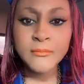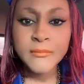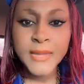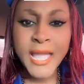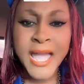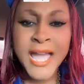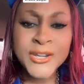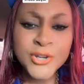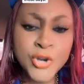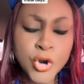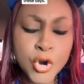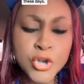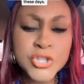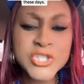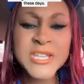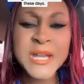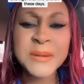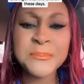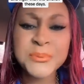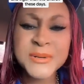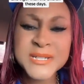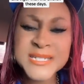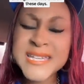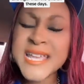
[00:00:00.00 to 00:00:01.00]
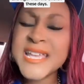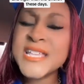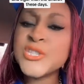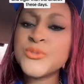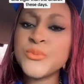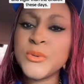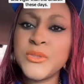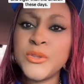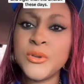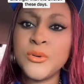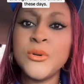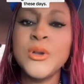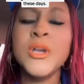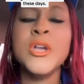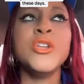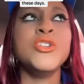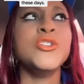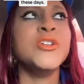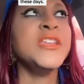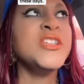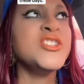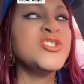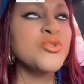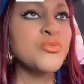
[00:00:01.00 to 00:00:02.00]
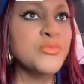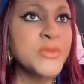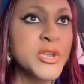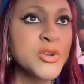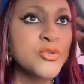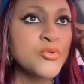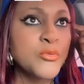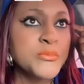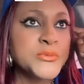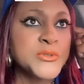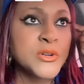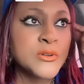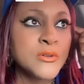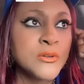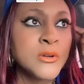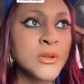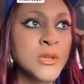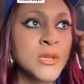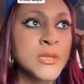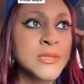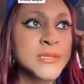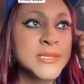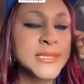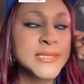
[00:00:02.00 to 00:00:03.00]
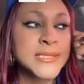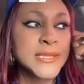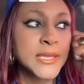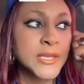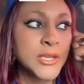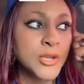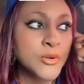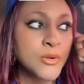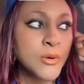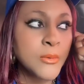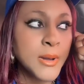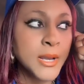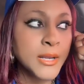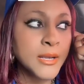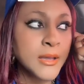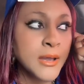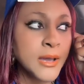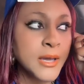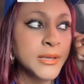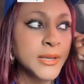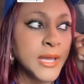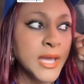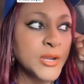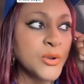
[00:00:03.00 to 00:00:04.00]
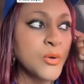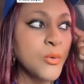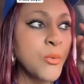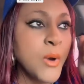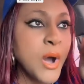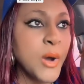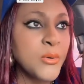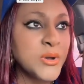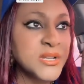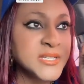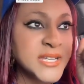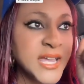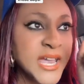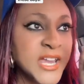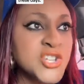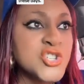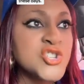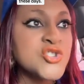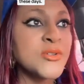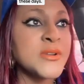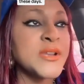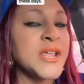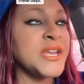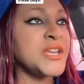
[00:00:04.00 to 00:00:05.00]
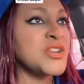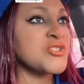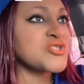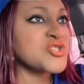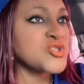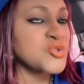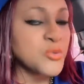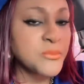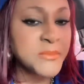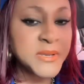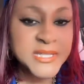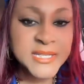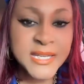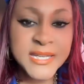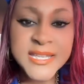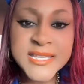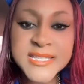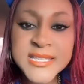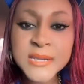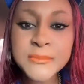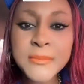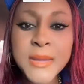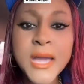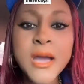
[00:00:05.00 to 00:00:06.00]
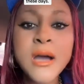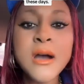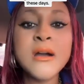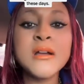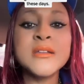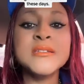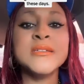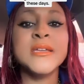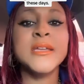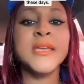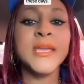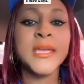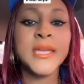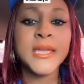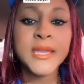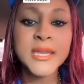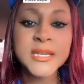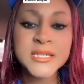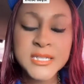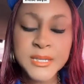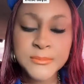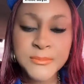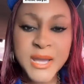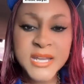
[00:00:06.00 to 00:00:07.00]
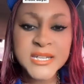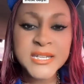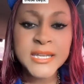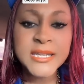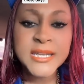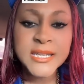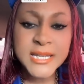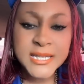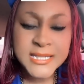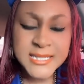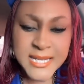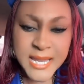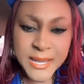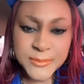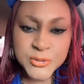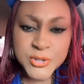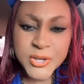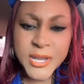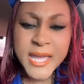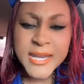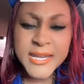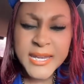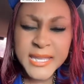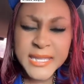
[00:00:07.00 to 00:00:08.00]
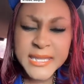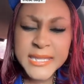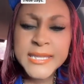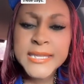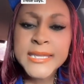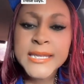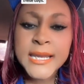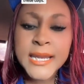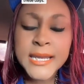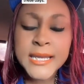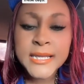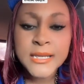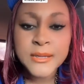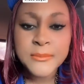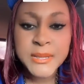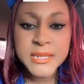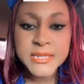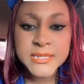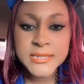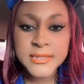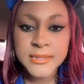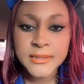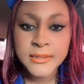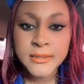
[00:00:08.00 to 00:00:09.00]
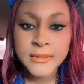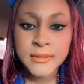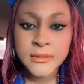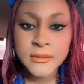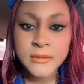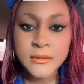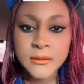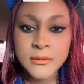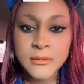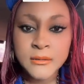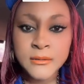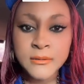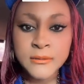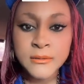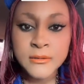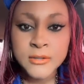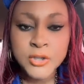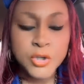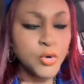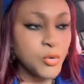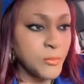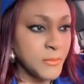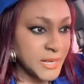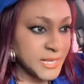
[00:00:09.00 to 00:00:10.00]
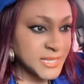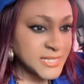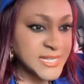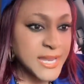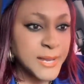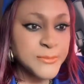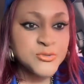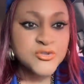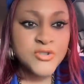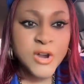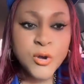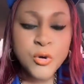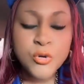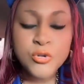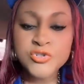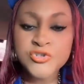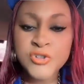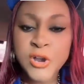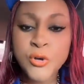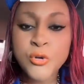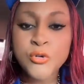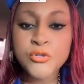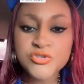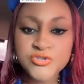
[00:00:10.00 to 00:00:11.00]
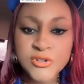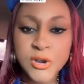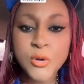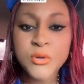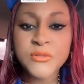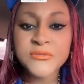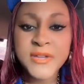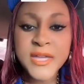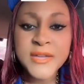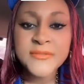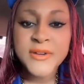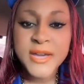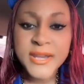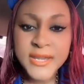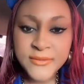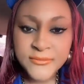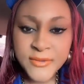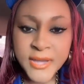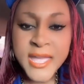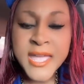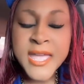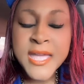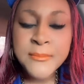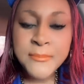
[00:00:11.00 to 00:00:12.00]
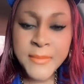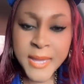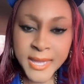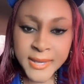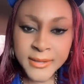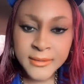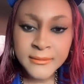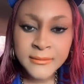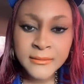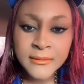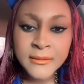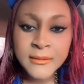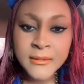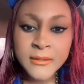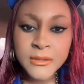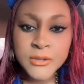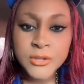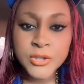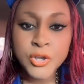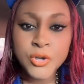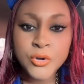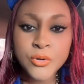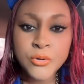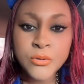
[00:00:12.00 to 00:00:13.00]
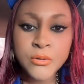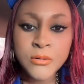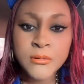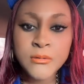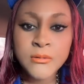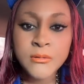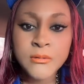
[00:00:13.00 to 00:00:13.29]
and hurts you and pretends with you, you need to regroup to say, you know what, God, I want to ensure that there's no bitterness in my heart, hate in my heart. I need a time to kind of heal a little bit. You don't make the time drag out forever and ever. Amen. You know?